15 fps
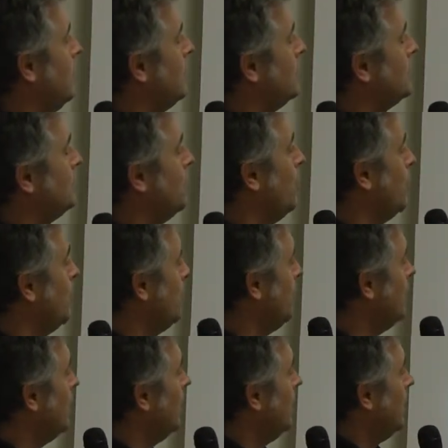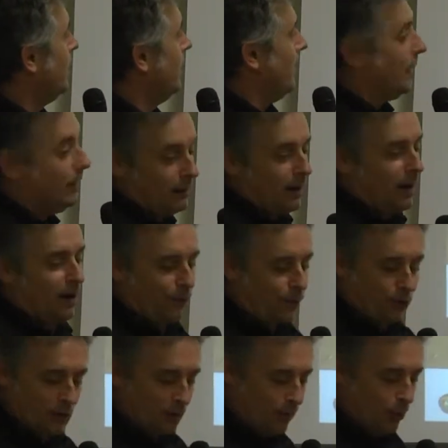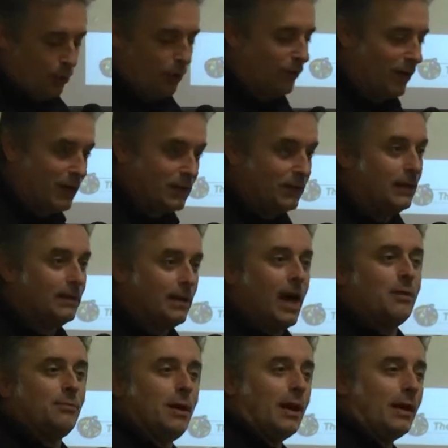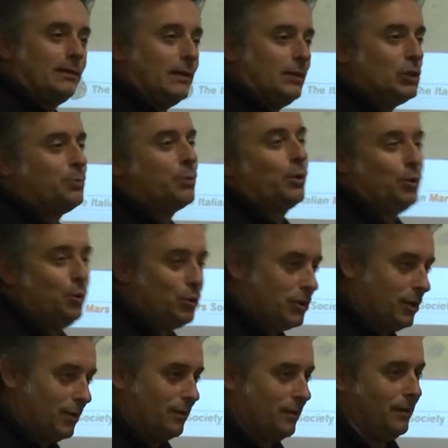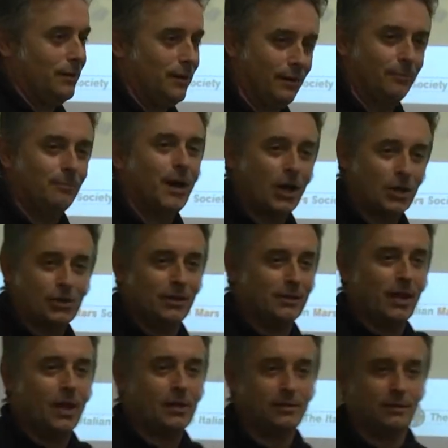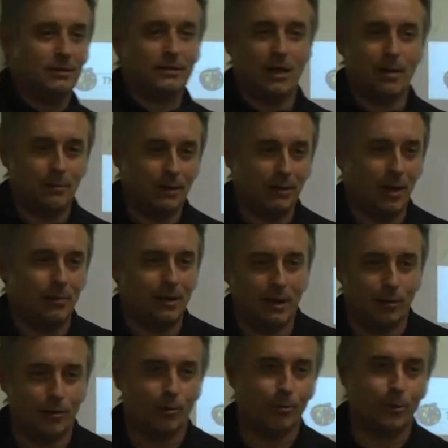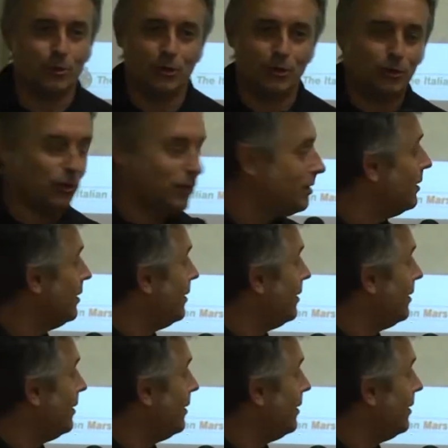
storm. And there are, for example, university in Denmark that is producing Martian dust, same chemical composition,